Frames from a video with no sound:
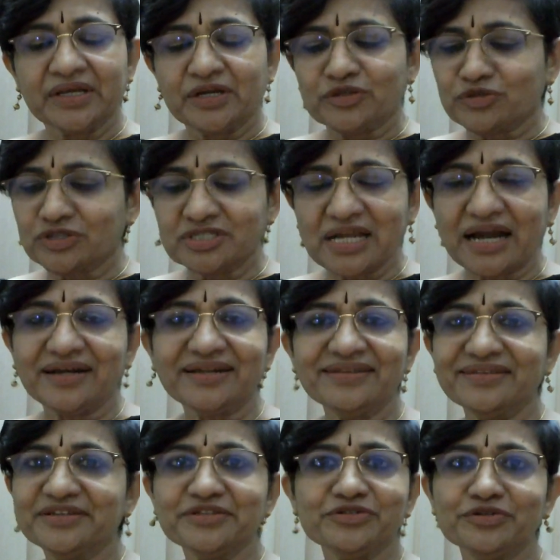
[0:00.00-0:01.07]
So starting
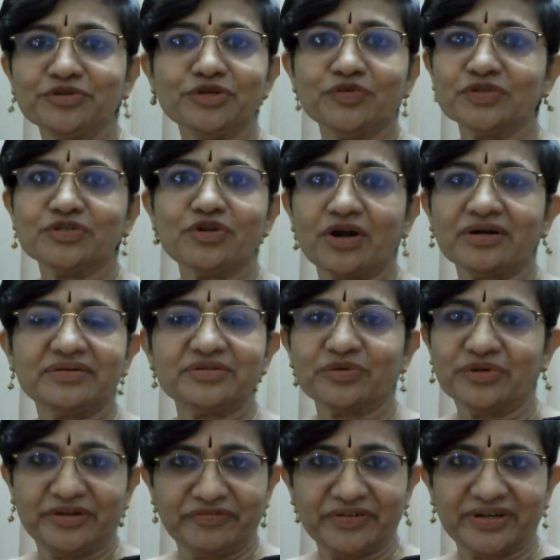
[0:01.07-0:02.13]
the institute was not
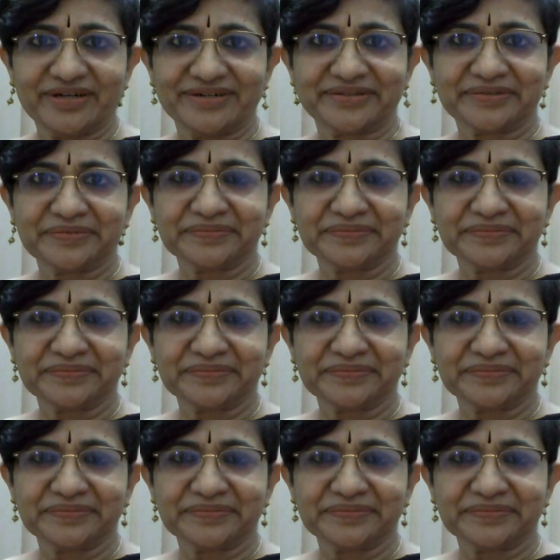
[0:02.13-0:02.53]
so difficult.